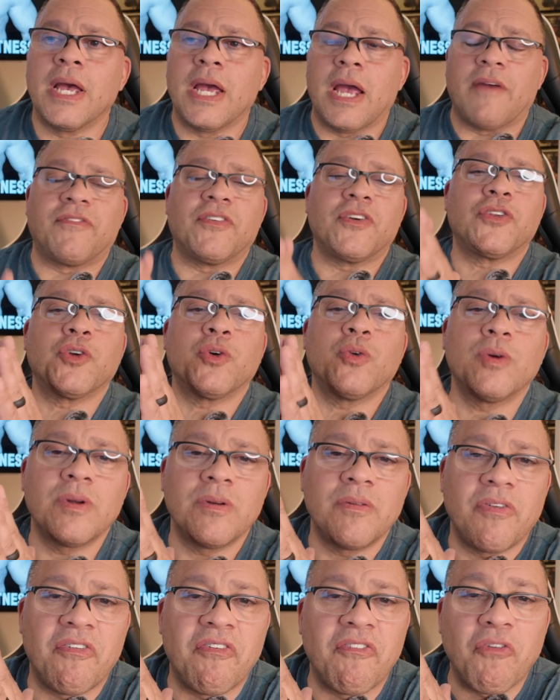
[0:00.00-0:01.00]
If you're
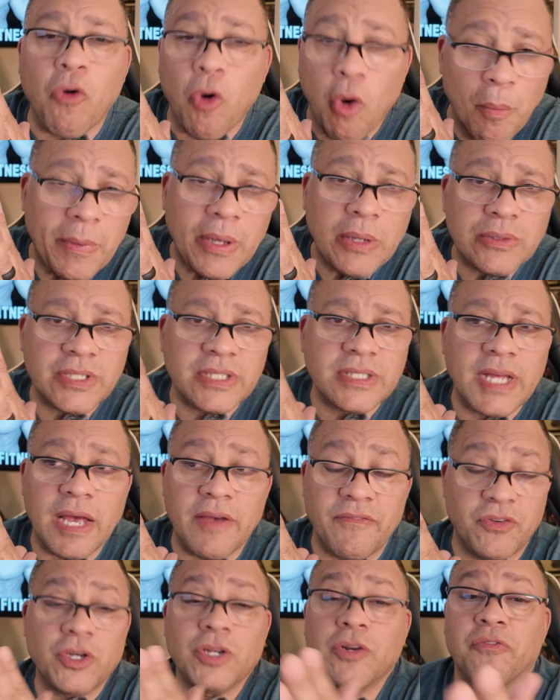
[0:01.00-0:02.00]
doing 4 meals a
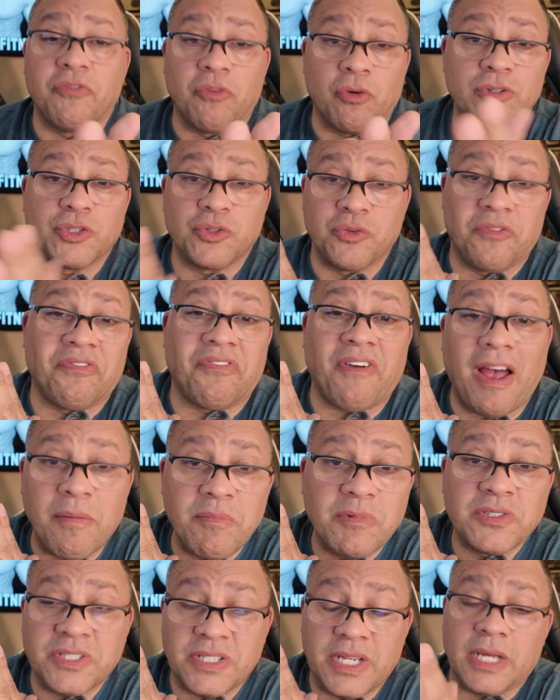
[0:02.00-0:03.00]
day, if you can afford to do
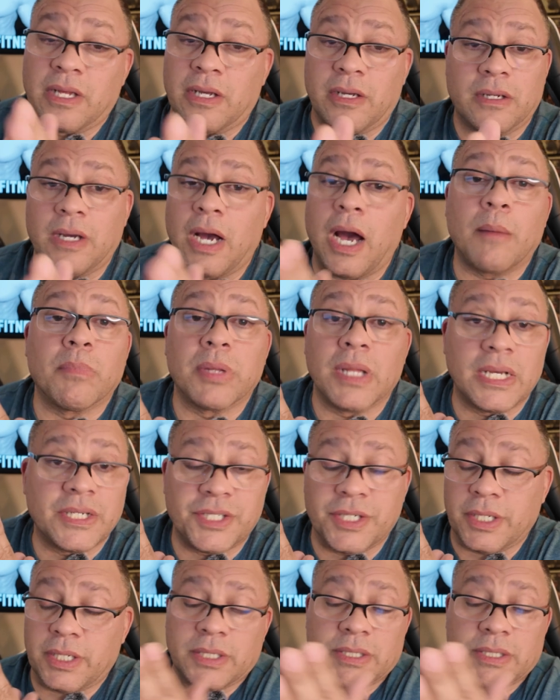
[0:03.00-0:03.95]
5 meals a day, then God bless you.